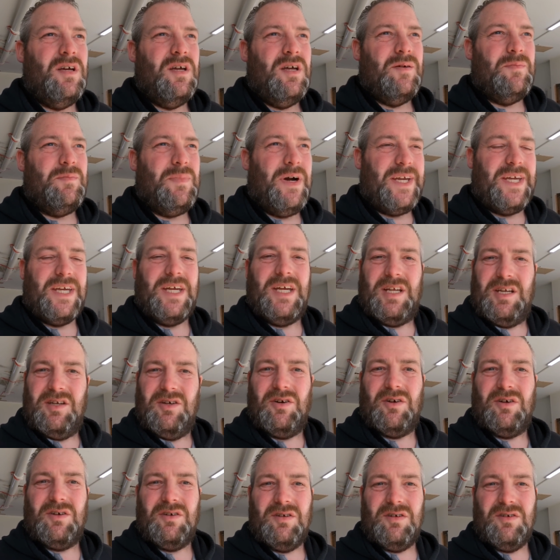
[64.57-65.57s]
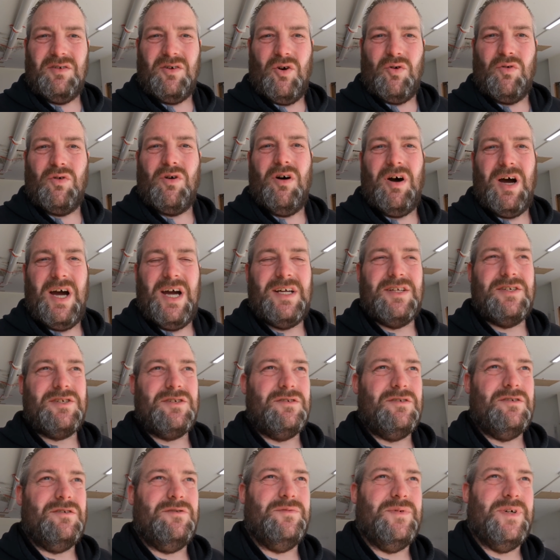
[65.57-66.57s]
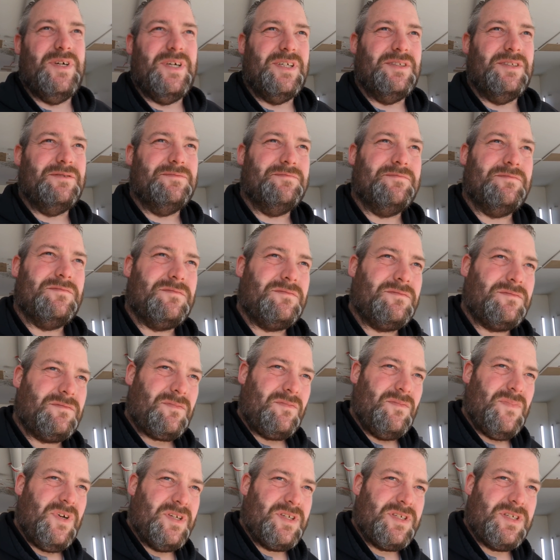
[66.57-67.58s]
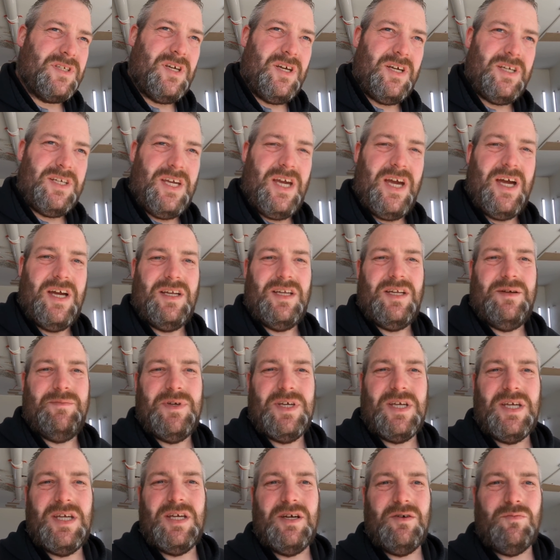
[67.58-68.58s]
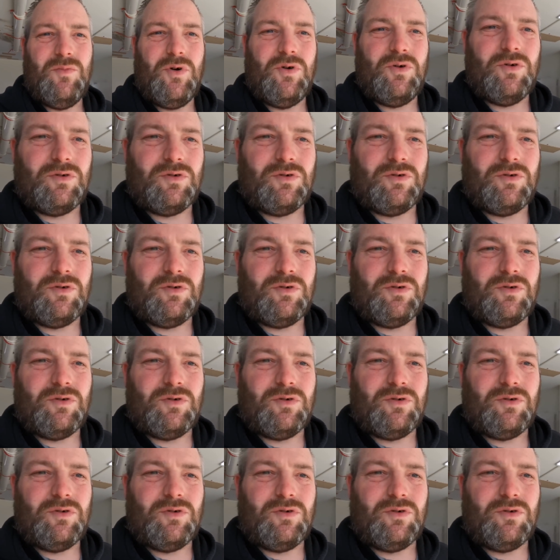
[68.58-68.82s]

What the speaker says: make it look alright, do you know what I mean? But yeah, let me give you a walk